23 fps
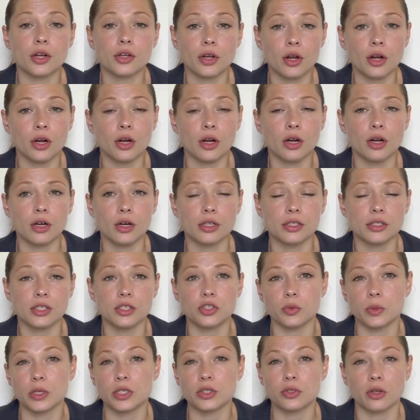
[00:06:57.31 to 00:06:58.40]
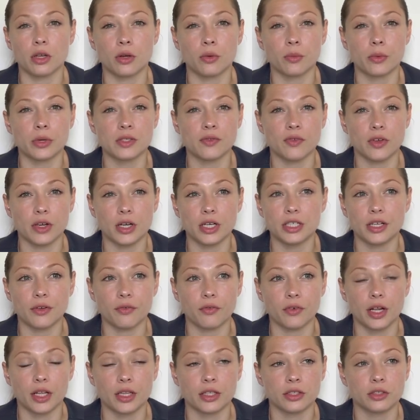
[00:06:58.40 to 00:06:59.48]
her situation was very
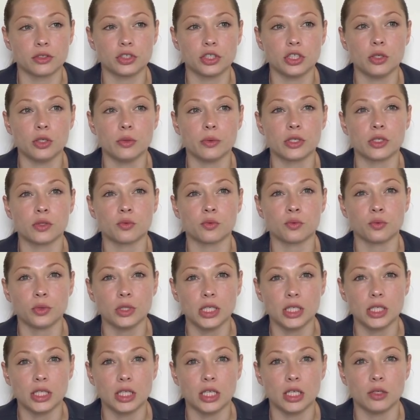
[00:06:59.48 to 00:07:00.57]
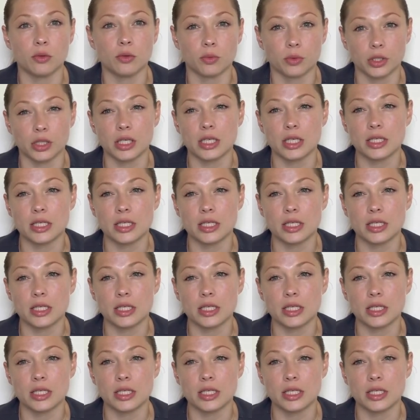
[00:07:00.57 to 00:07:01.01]
different, and she was really, really